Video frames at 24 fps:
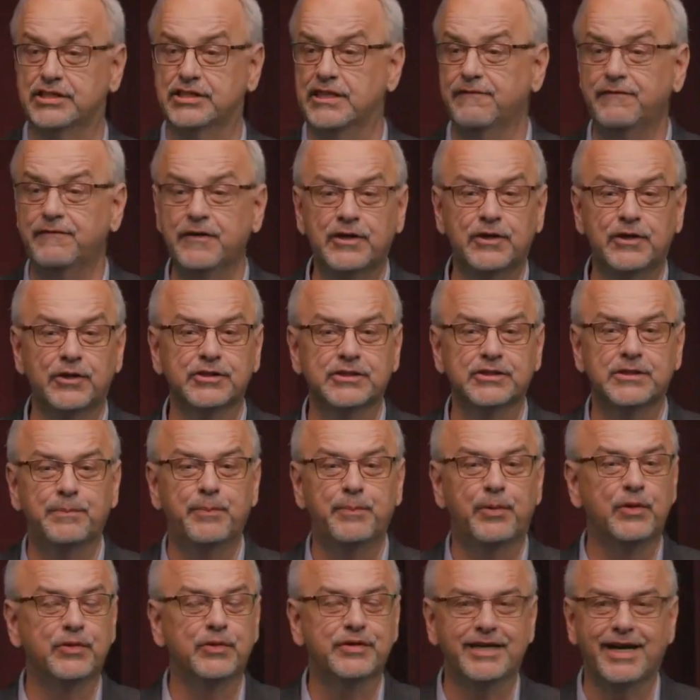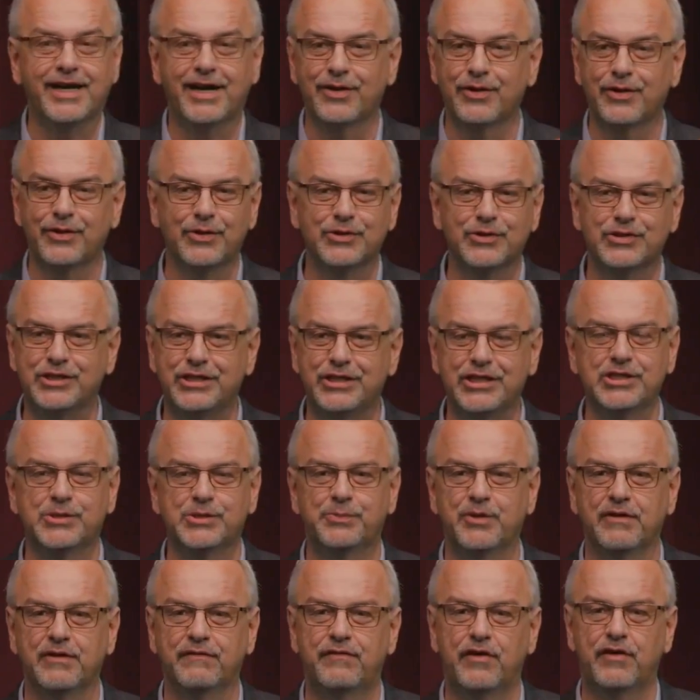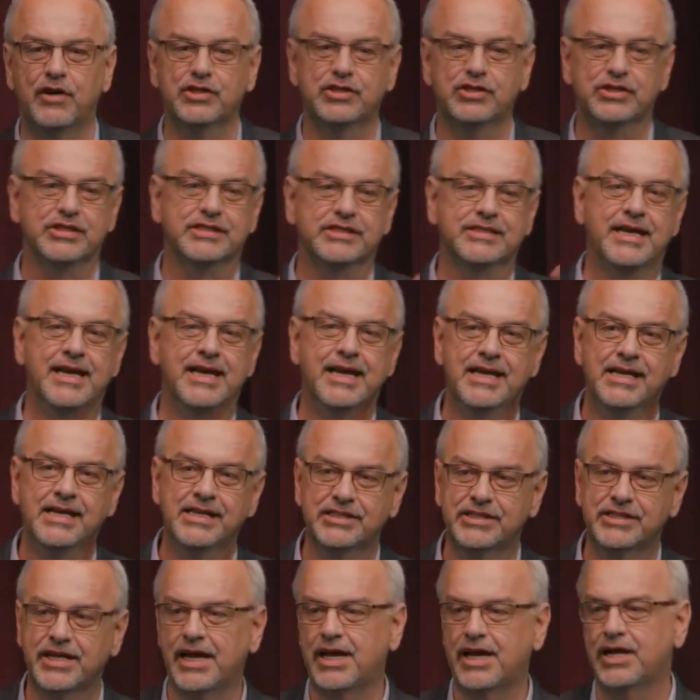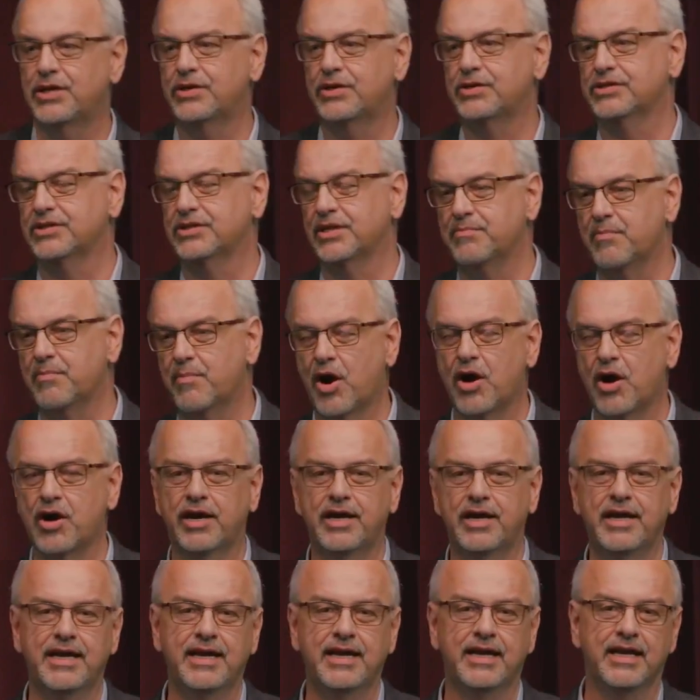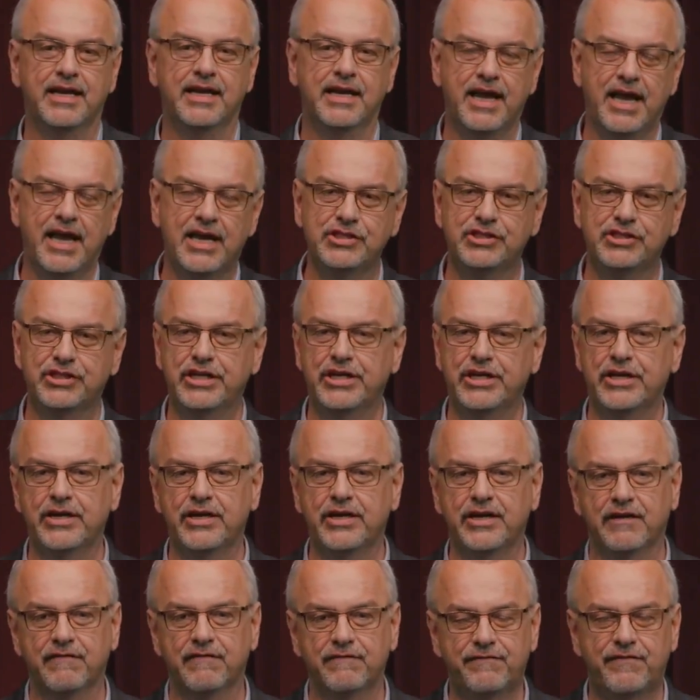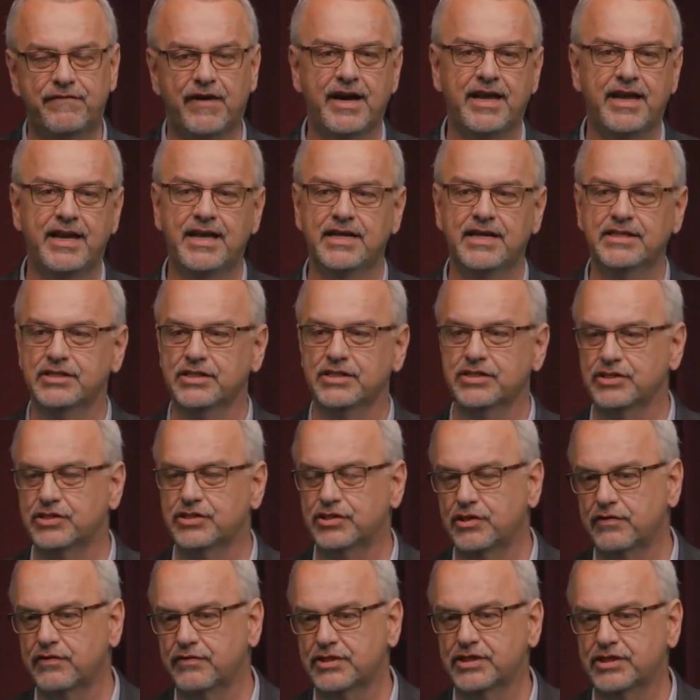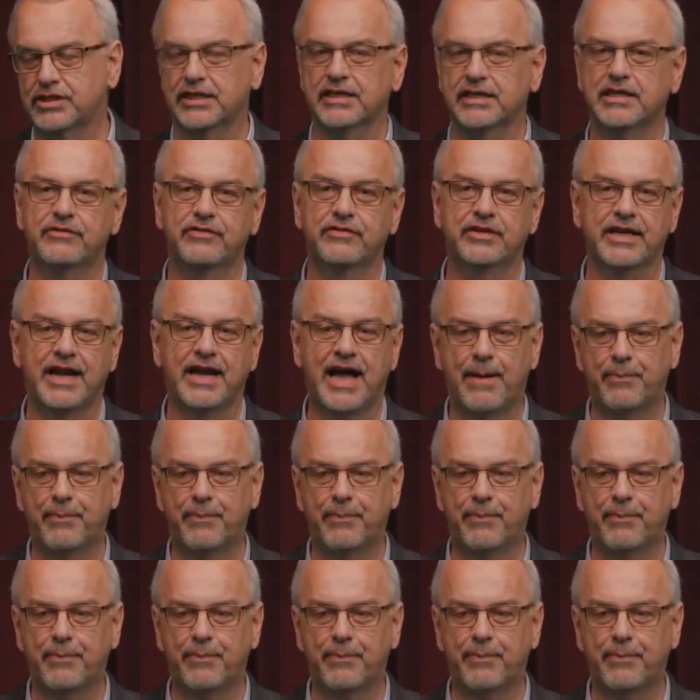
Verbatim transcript: it's difficult to pull together those disparate functions, sales and marketing and engineering and finance and service delivery and